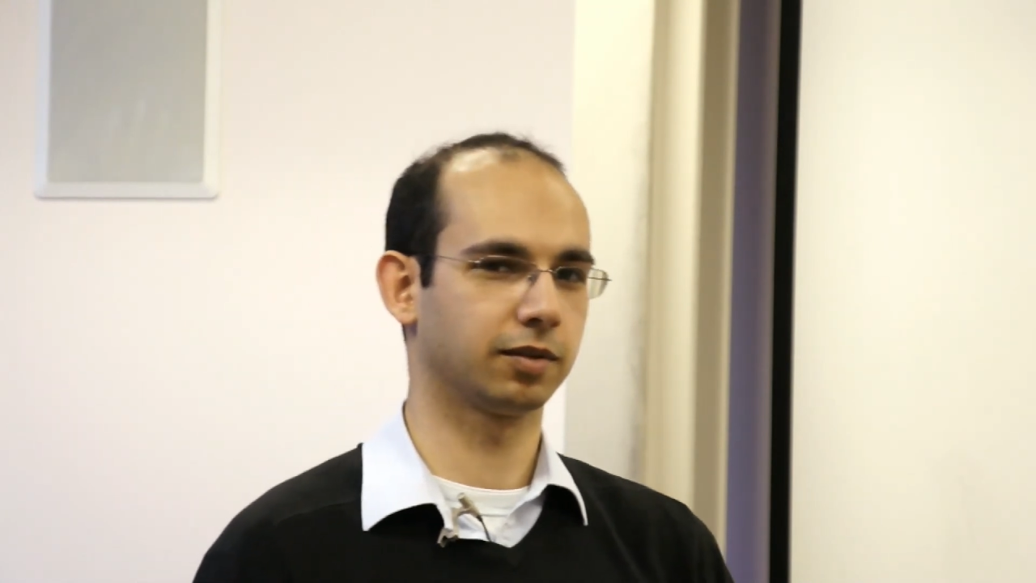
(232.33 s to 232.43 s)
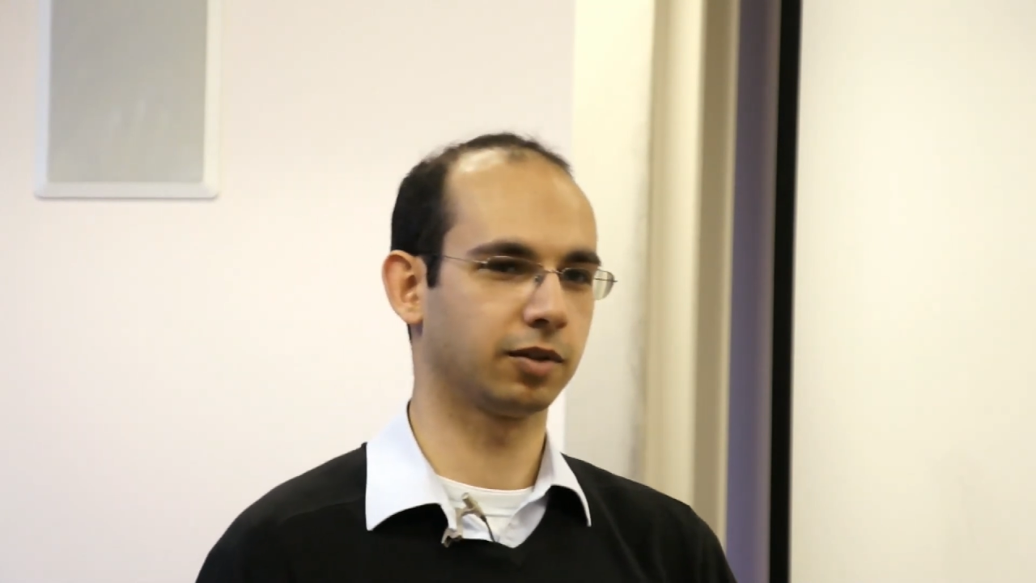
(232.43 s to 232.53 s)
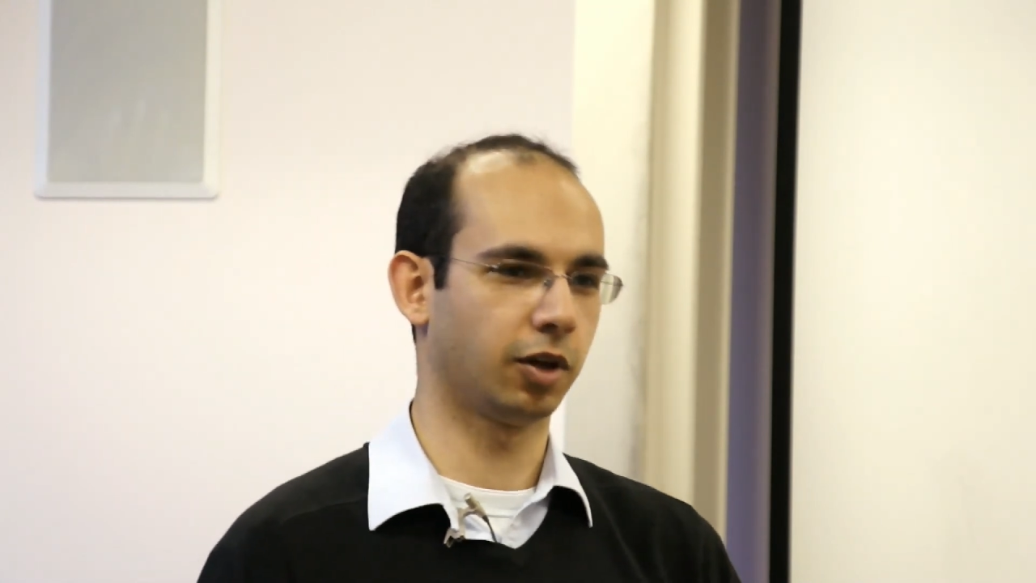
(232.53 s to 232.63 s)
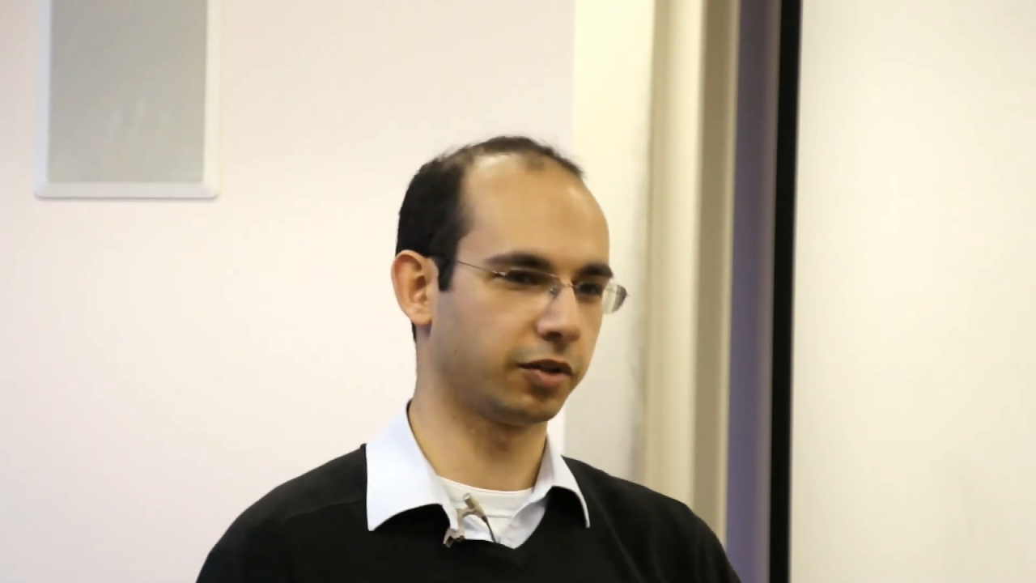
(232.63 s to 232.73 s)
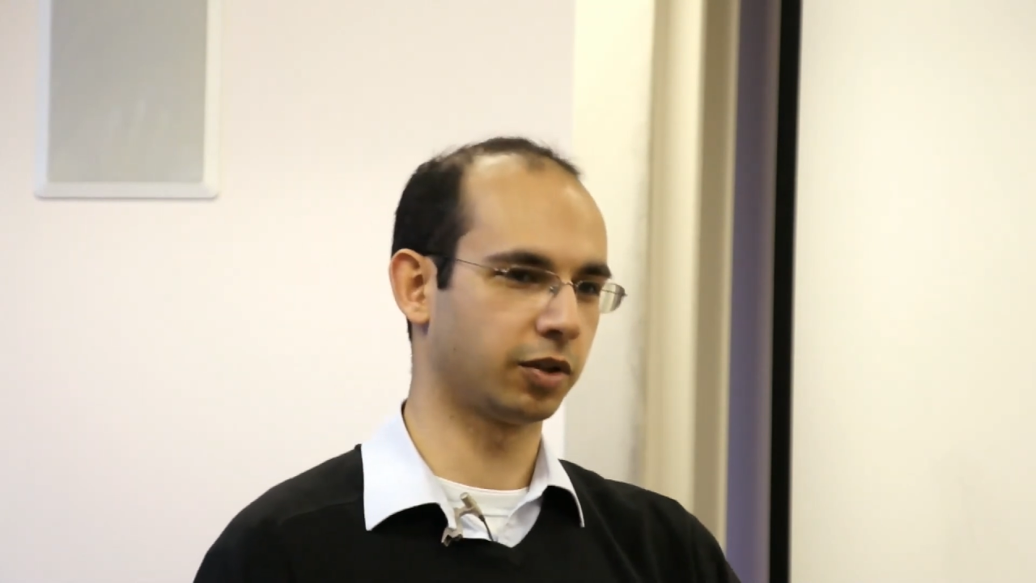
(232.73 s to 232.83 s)

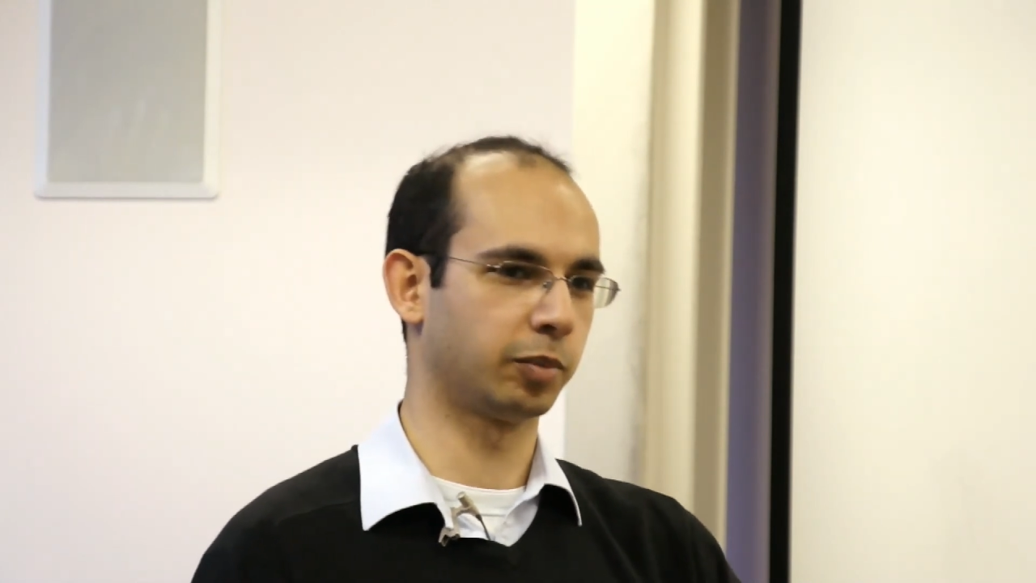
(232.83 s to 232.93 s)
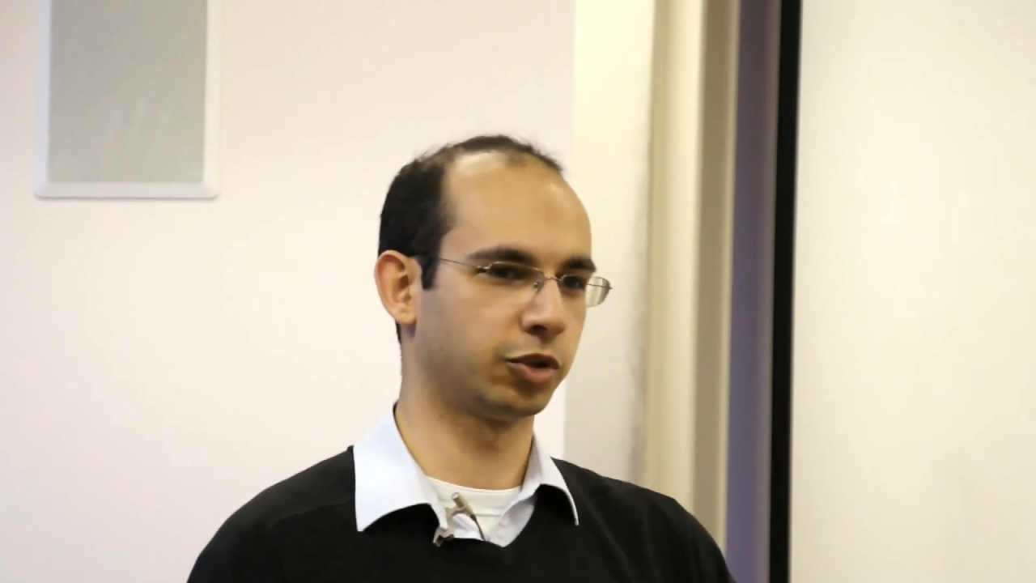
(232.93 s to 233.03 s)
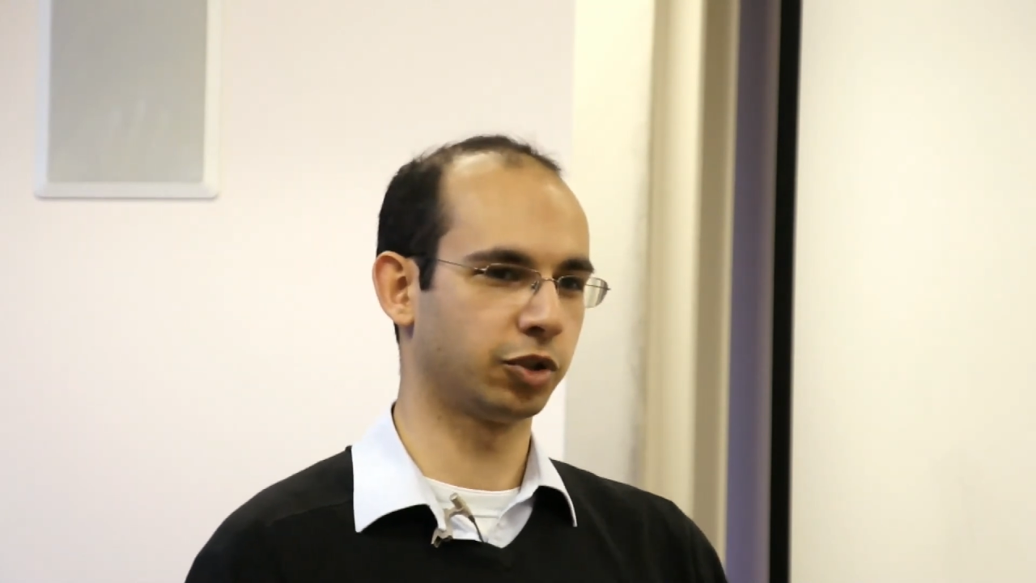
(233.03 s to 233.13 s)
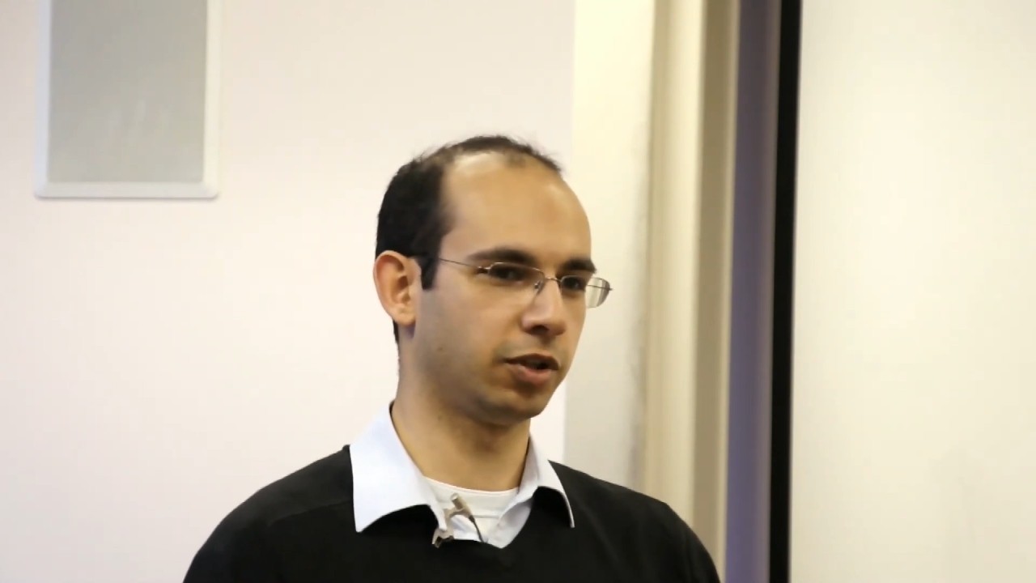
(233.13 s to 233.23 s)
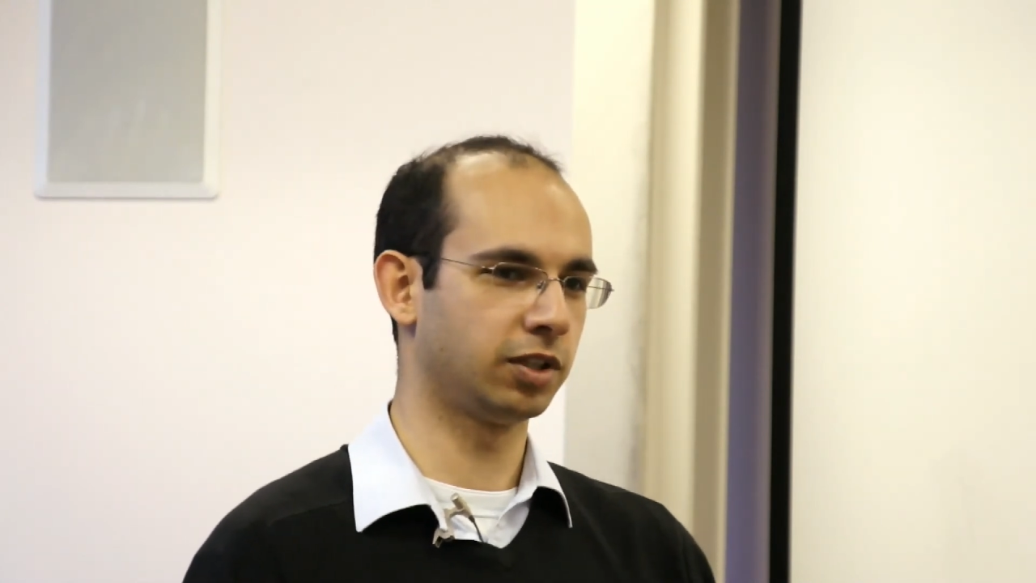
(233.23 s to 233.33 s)
got the
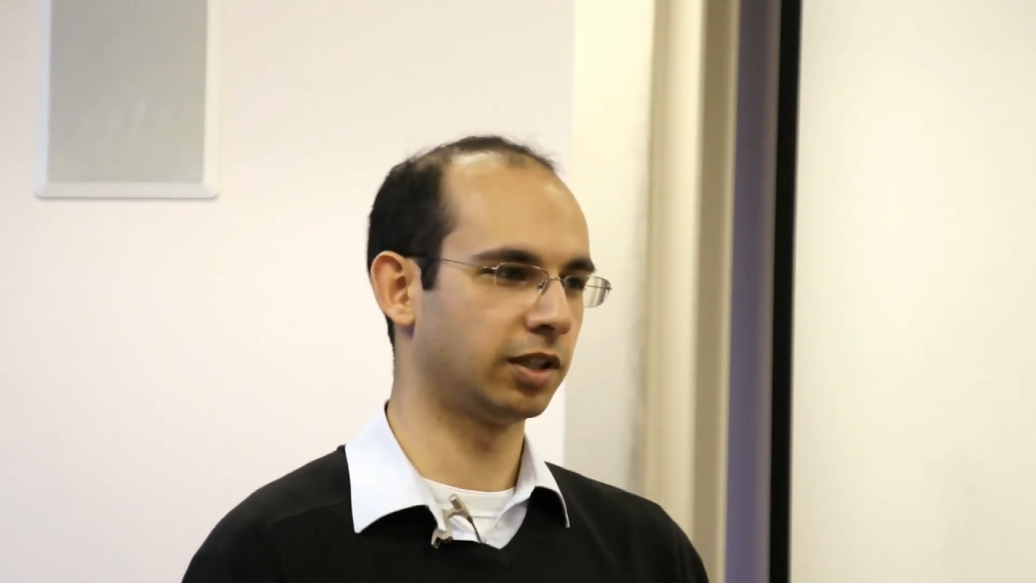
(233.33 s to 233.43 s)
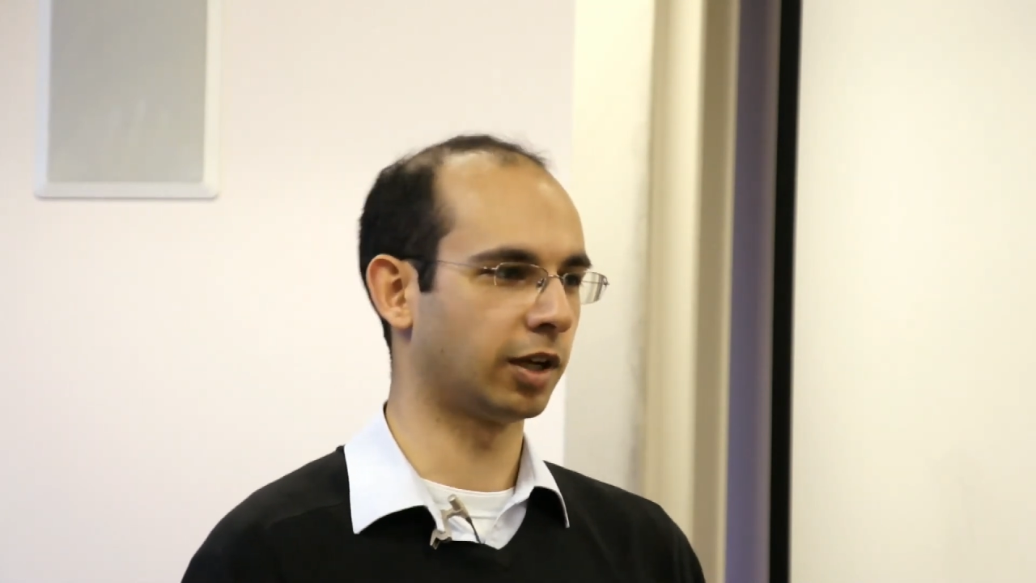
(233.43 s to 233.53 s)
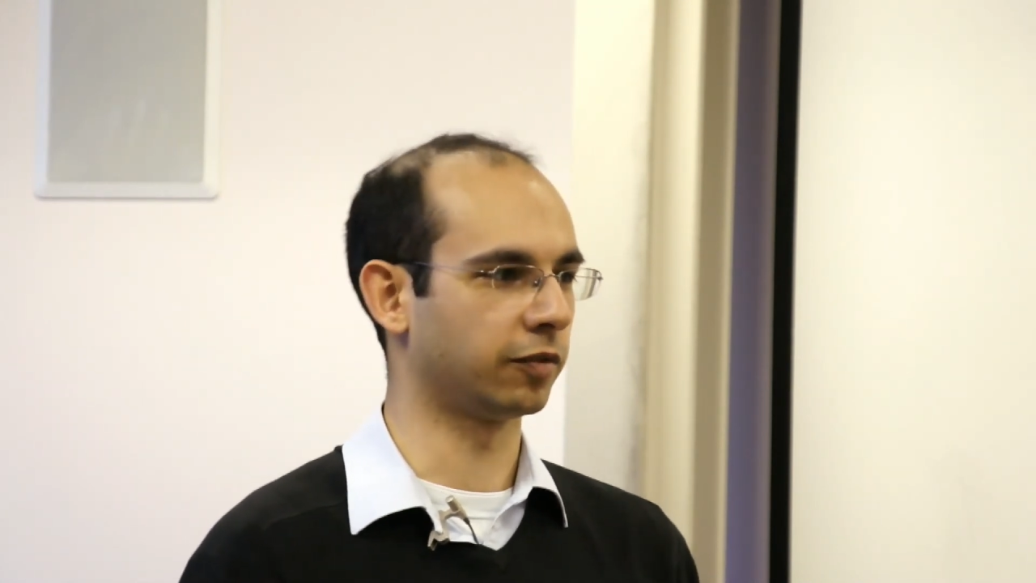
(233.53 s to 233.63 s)
opportunity now